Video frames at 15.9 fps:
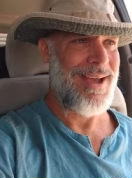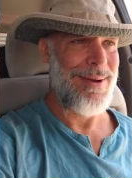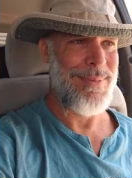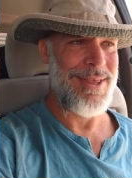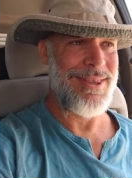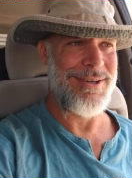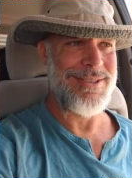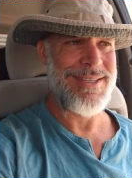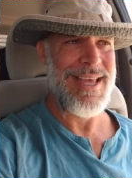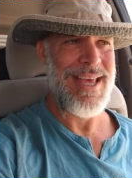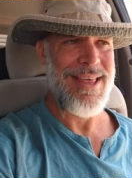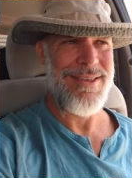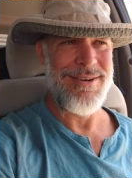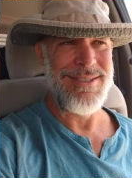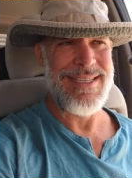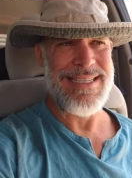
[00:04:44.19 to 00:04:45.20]
I mean, there's
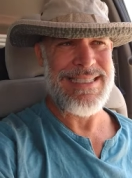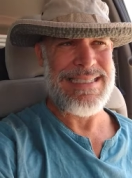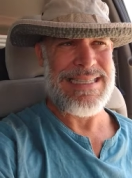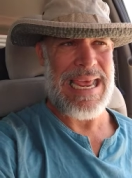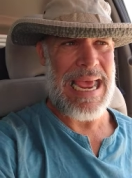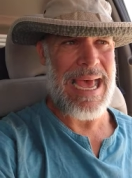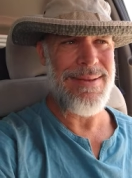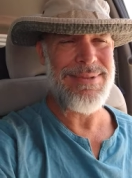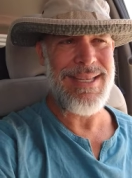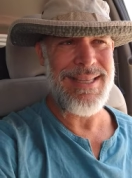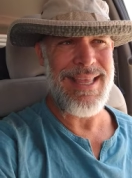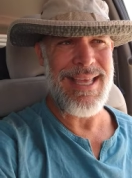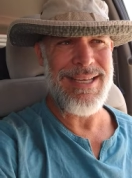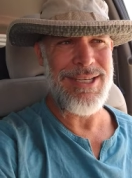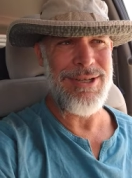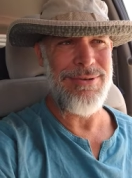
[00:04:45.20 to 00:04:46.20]
these dabs that
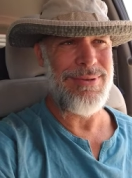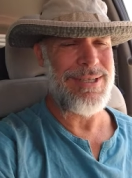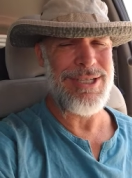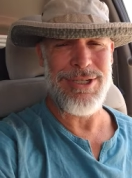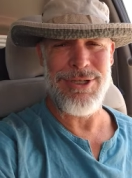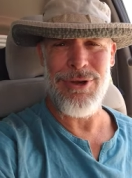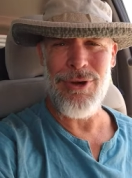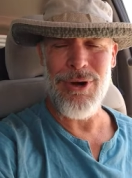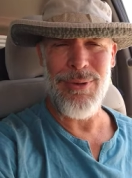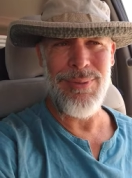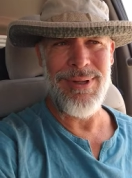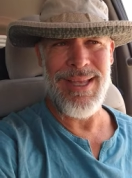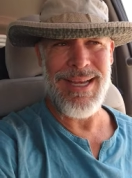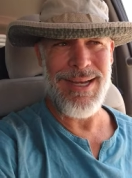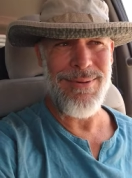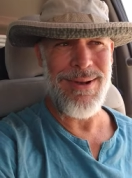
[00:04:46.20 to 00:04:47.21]
they do, which is
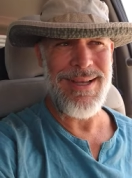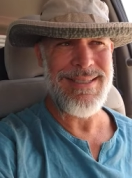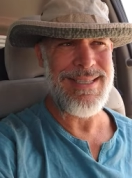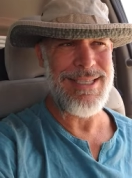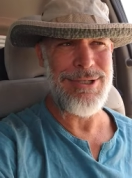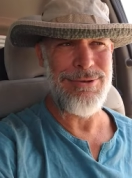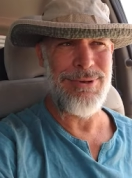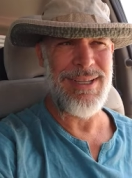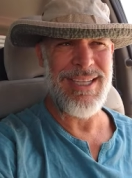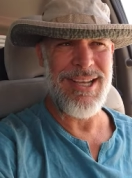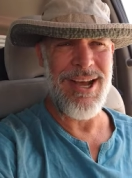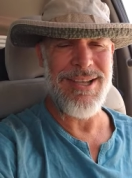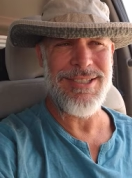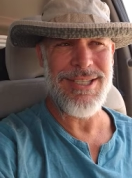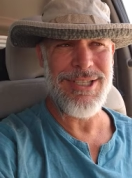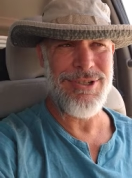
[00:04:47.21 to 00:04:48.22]
horrible anyways. It's really
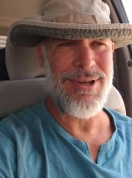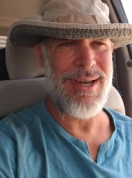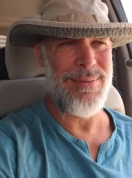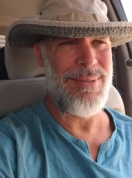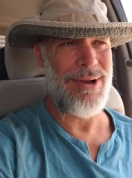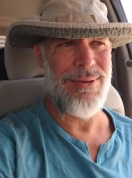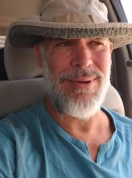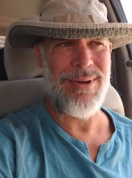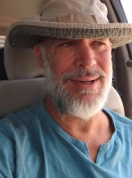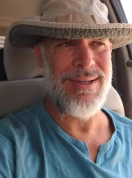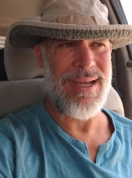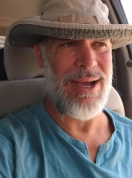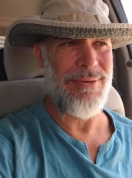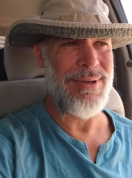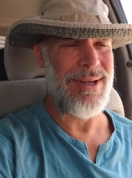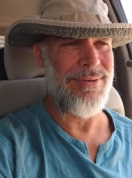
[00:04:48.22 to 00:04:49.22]
concentrated marijuana.
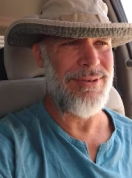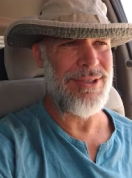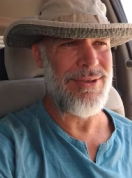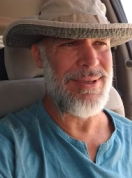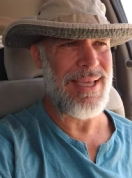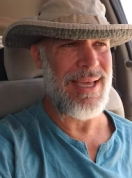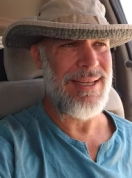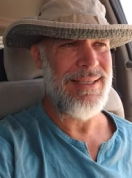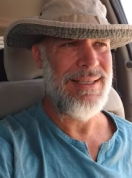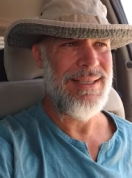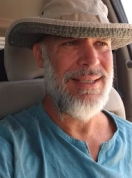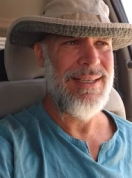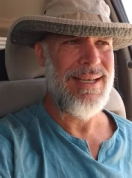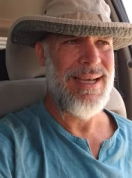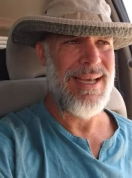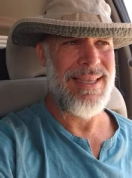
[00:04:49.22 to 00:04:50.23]
I would never do that.
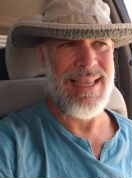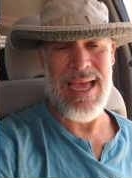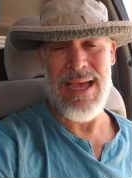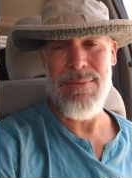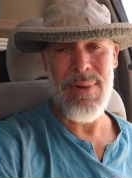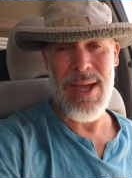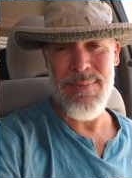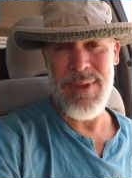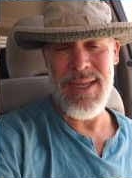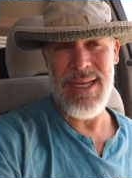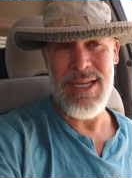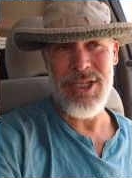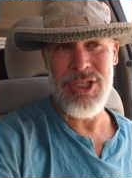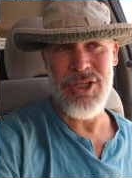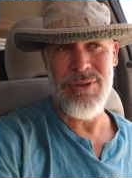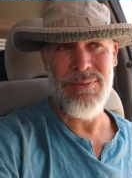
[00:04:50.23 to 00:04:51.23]
And that might be an
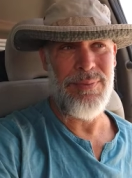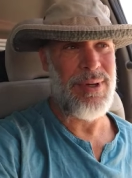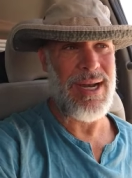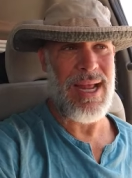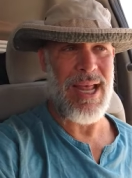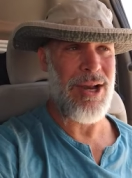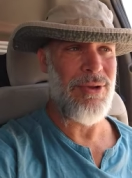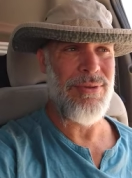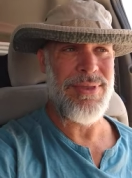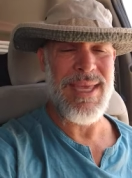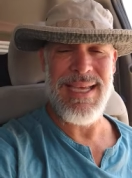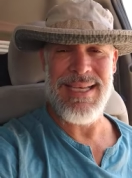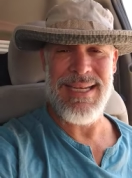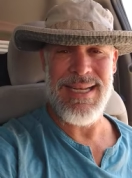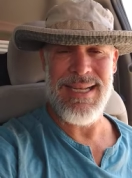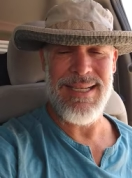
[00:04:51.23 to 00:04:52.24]
issue, but I don't
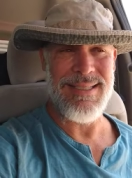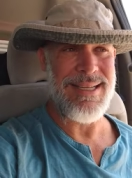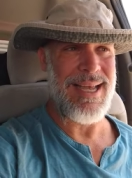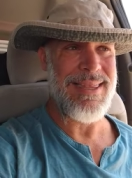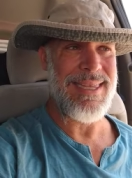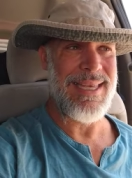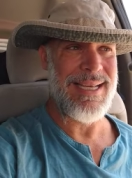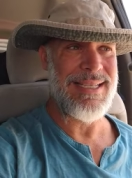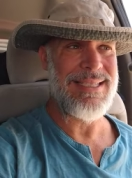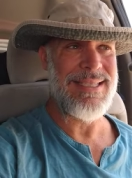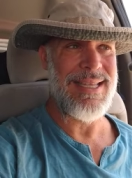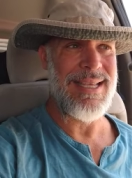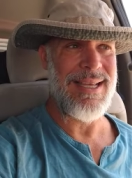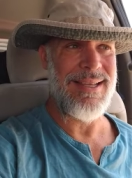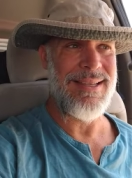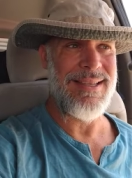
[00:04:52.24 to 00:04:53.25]
think it is. I think it's
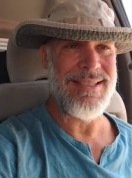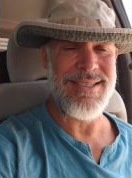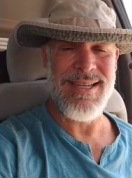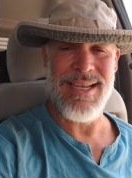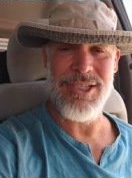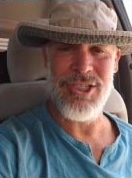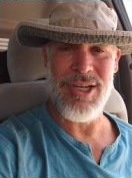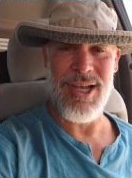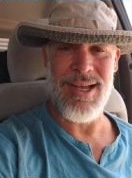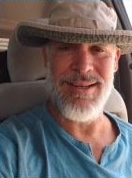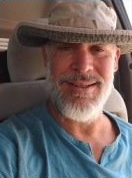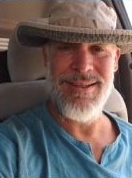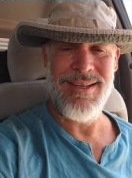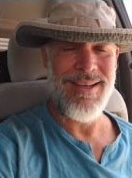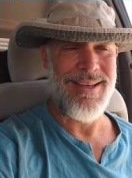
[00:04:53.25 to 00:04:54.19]
the snake shot.